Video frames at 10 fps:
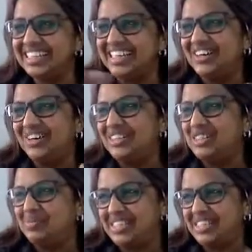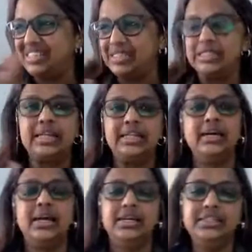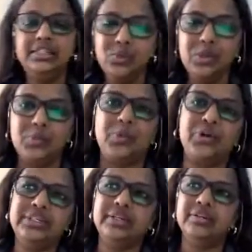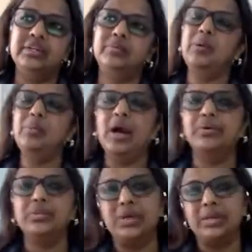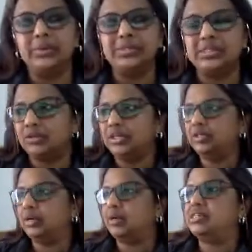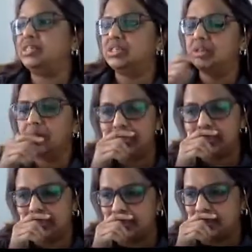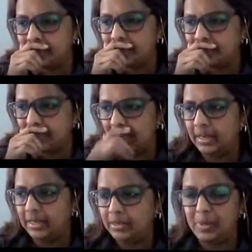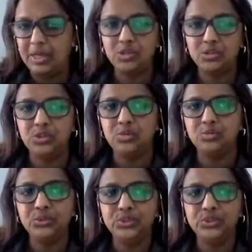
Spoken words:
Or this person is this color. Just want to point out, I remember when I was talking to Abbas just now, I said that it depends on your mood.